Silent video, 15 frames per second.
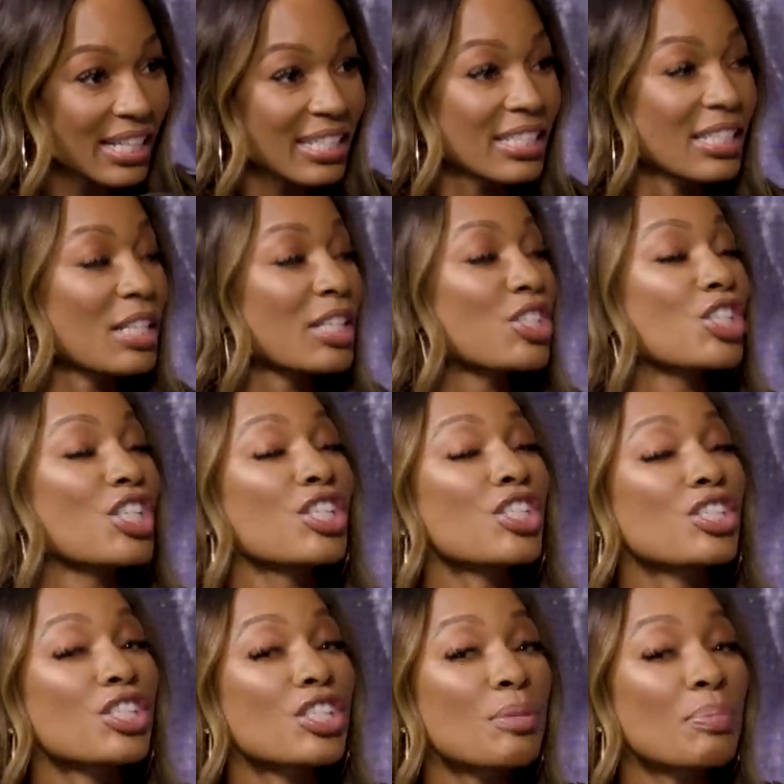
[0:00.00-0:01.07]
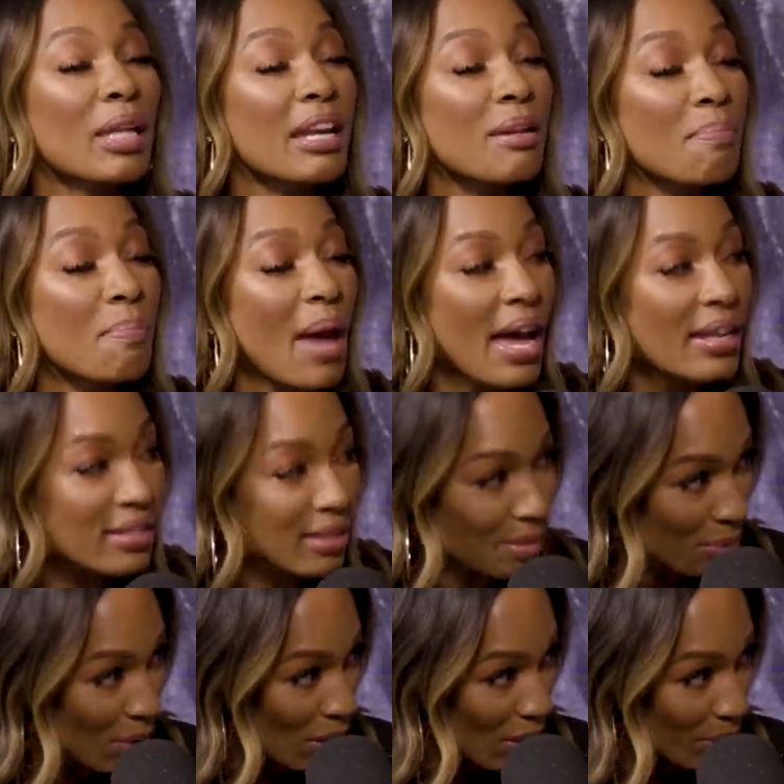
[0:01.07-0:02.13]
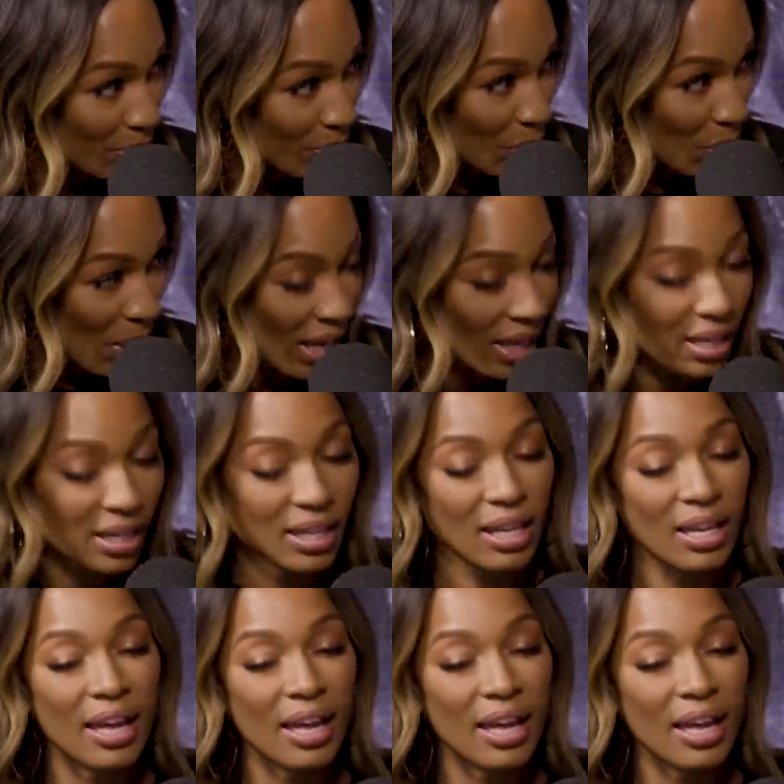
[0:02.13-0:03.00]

she she she played basketball right